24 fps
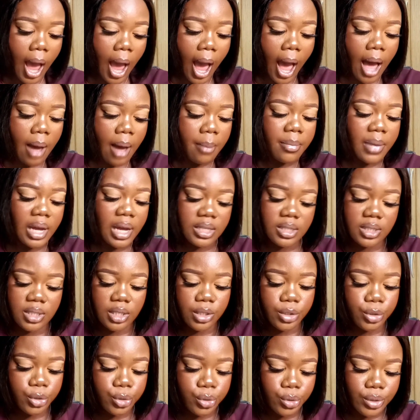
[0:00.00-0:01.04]
Are
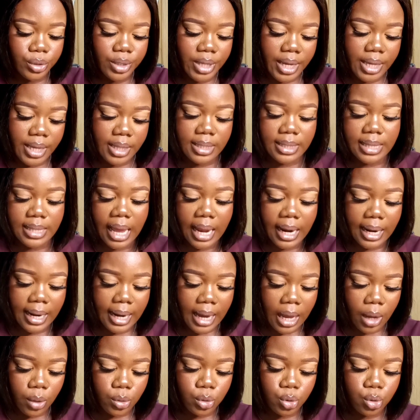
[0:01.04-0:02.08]
master's students
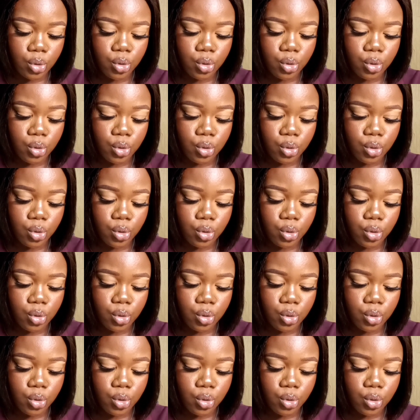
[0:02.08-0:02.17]
allowed